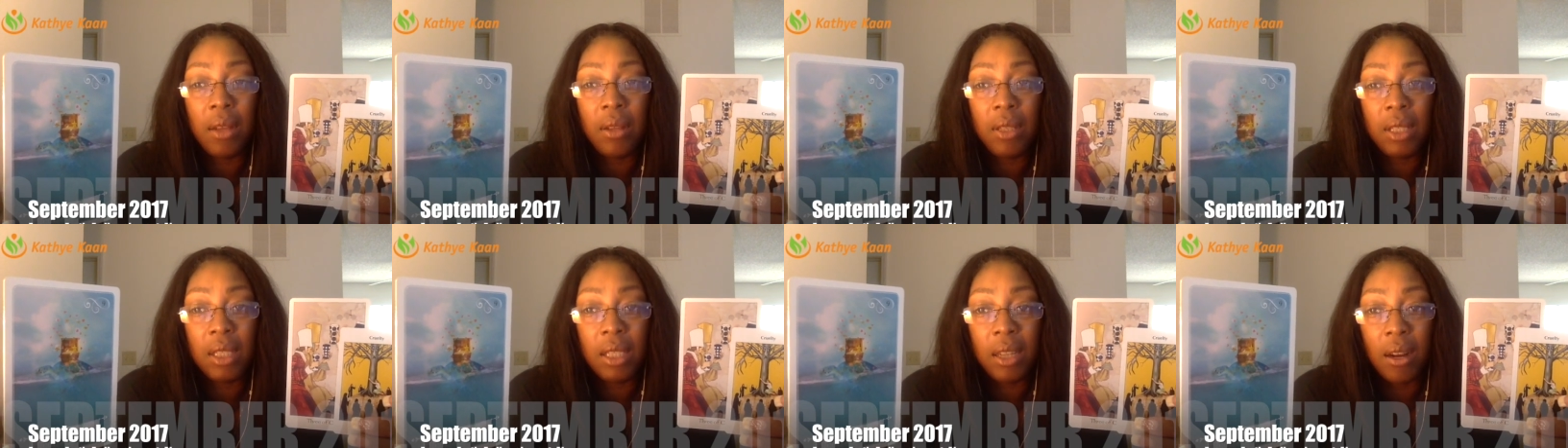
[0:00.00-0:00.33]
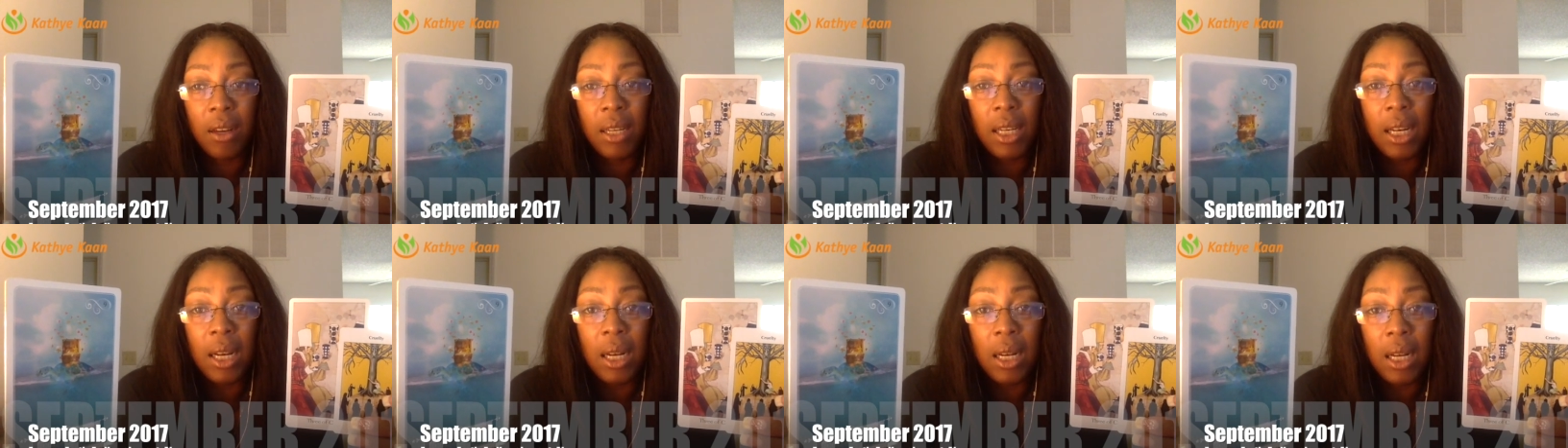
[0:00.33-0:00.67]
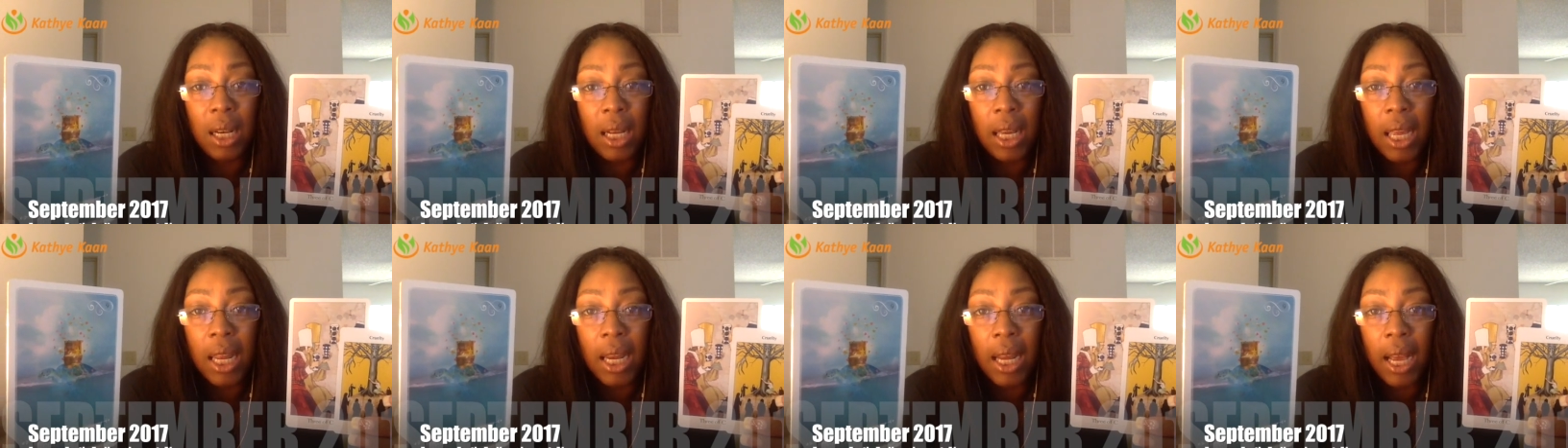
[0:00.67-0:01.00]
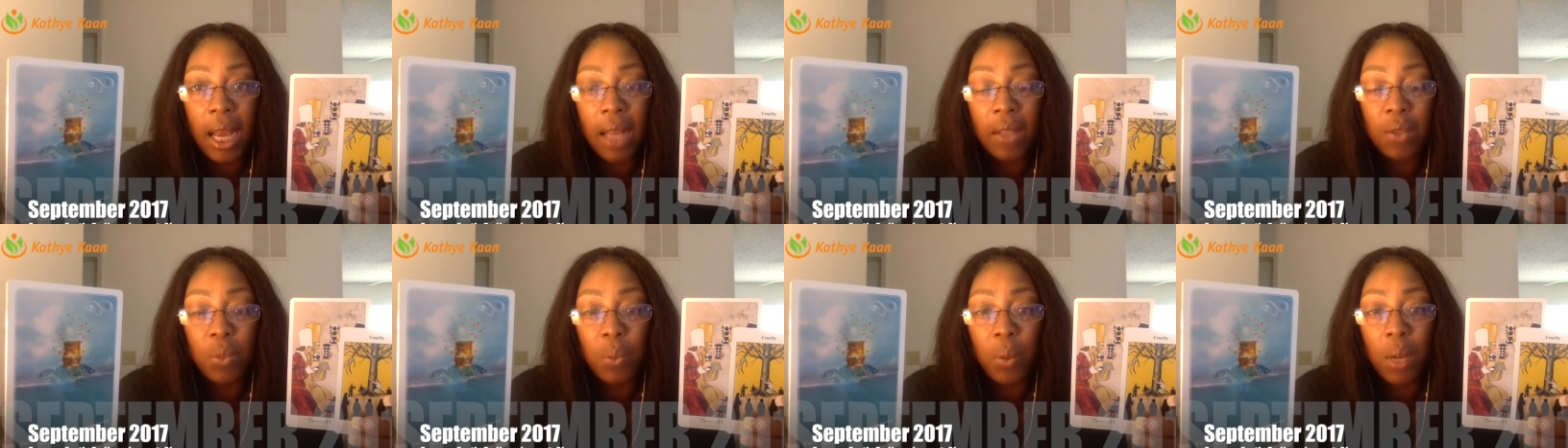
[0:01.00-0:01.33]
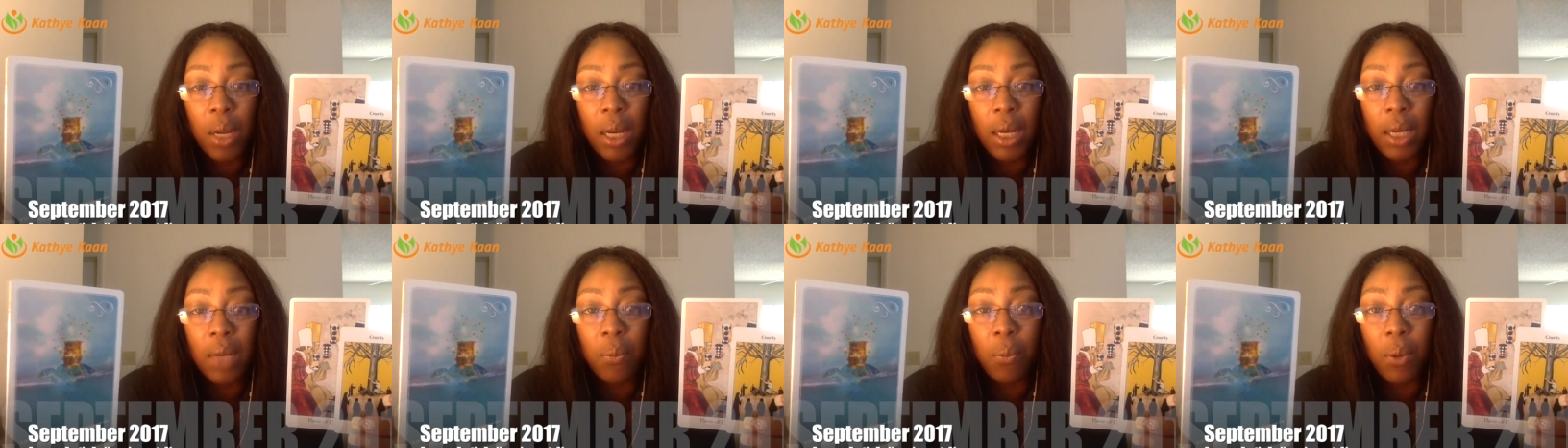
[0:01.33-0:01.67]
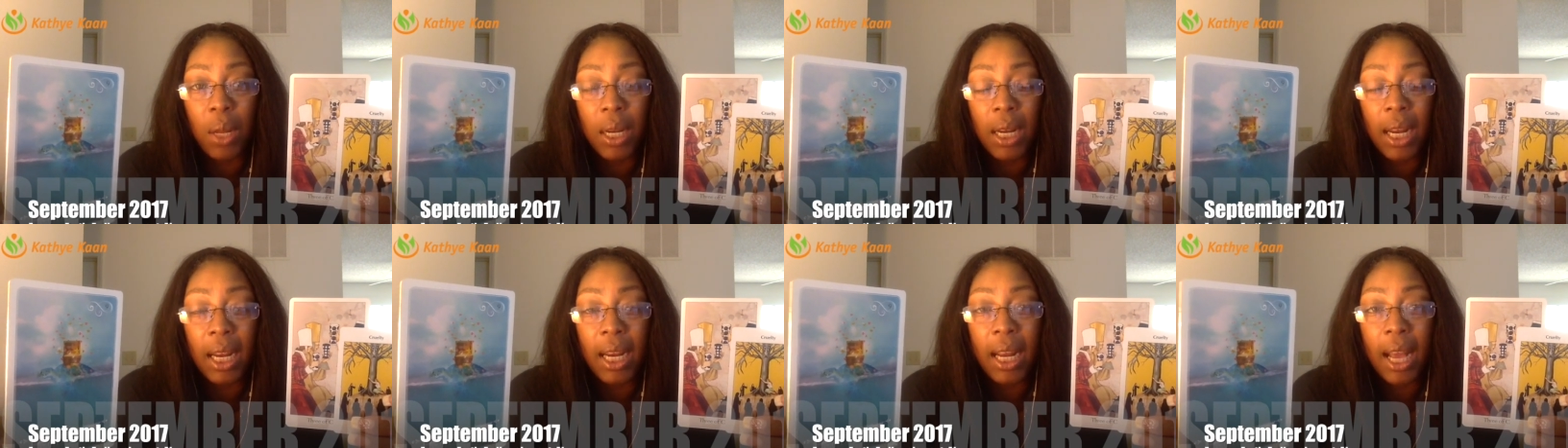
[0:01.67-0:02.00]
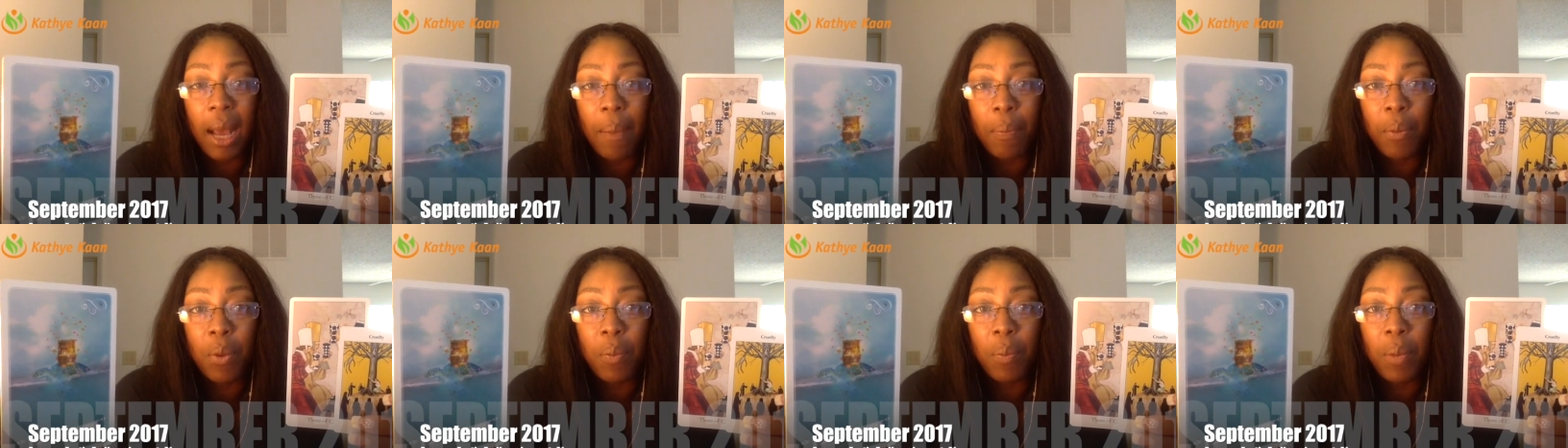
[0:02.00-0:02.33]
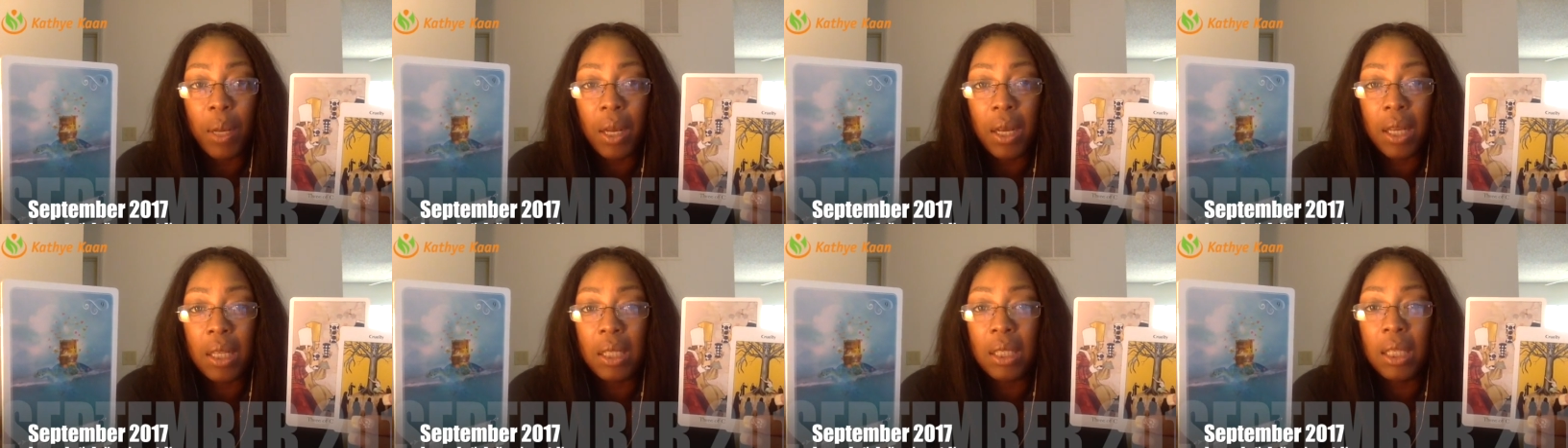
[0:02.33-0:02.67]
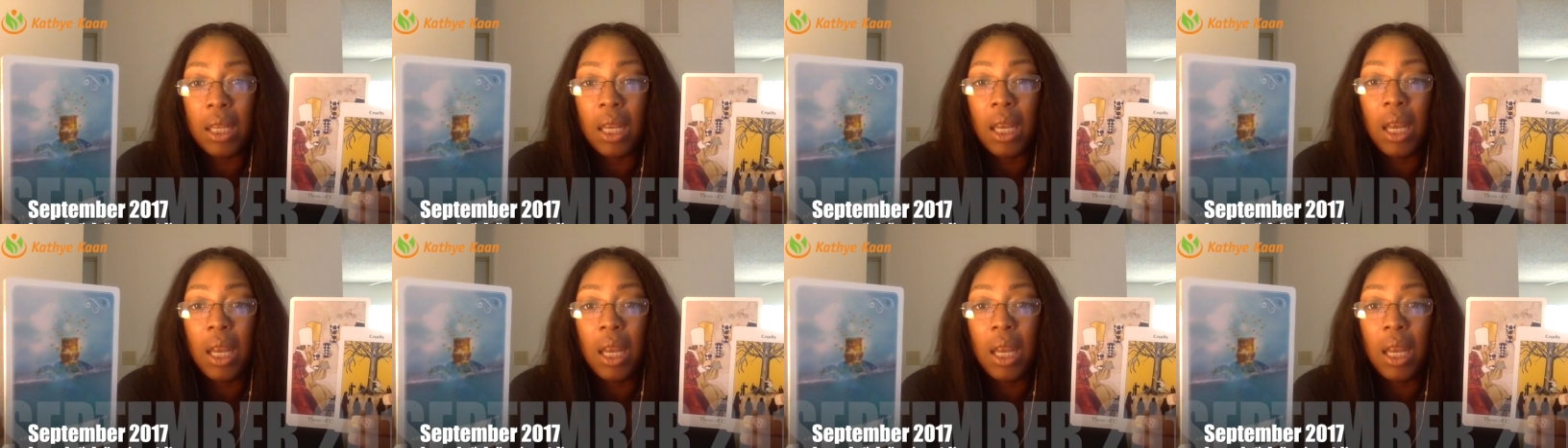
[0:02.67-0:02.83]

start looking at what had happened, because